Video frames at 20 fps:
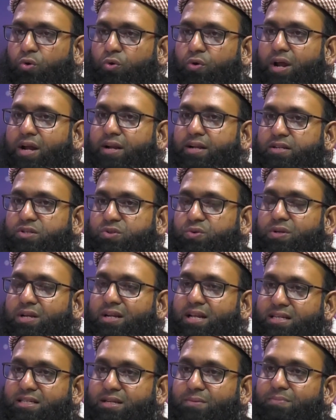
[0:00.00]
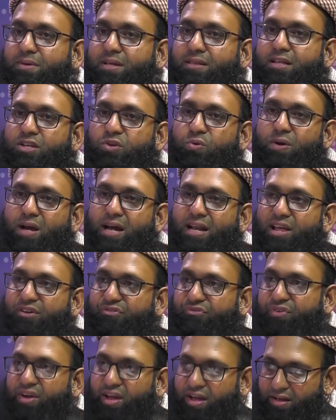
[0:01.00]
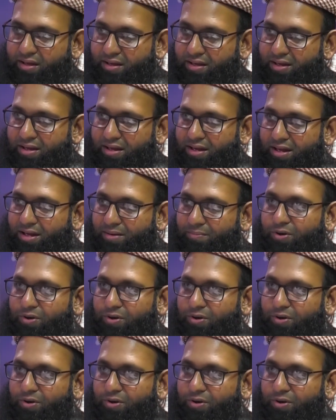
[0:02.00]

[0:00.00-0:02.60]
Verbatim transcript: Quran and Sunnah doesn't mean that you can't have fiqh yeah.